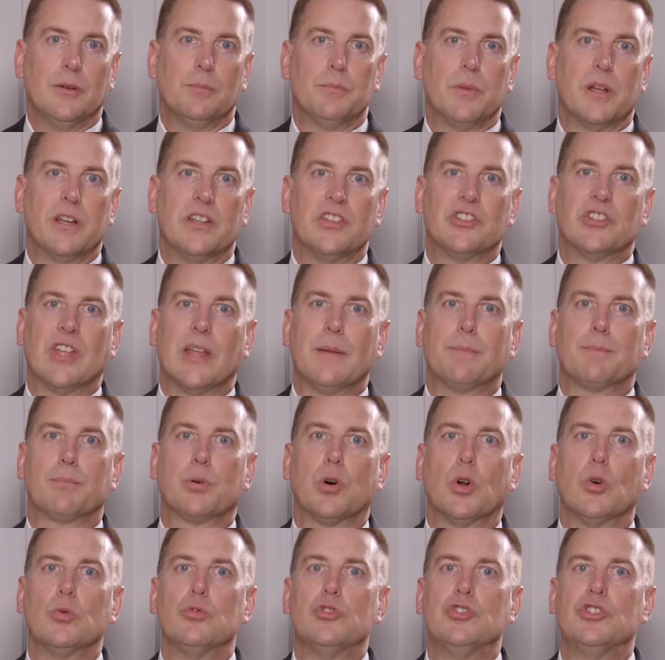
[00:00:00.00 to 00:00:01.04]
but is a
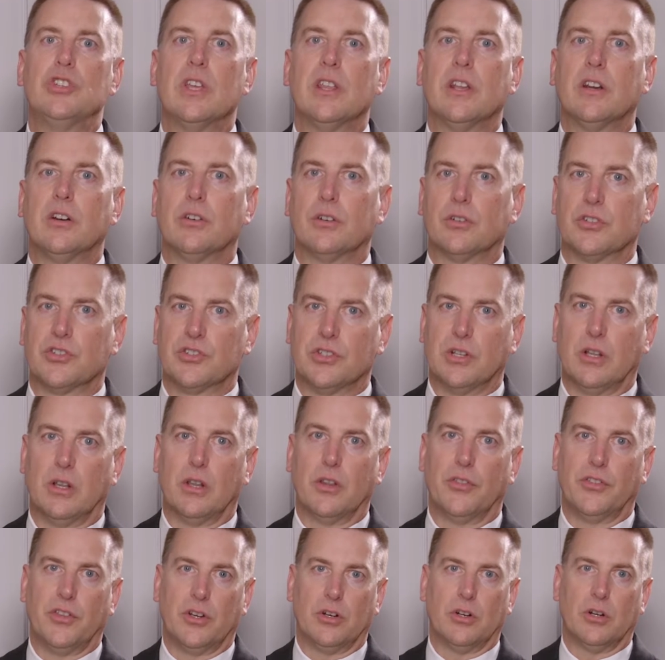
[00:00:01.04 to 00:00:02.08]
progenitor cell
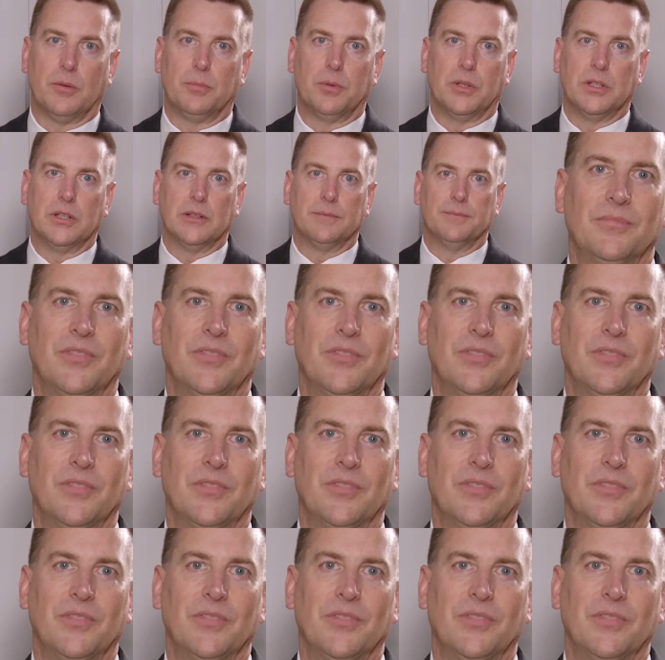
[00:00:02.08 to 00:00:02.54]
therapy.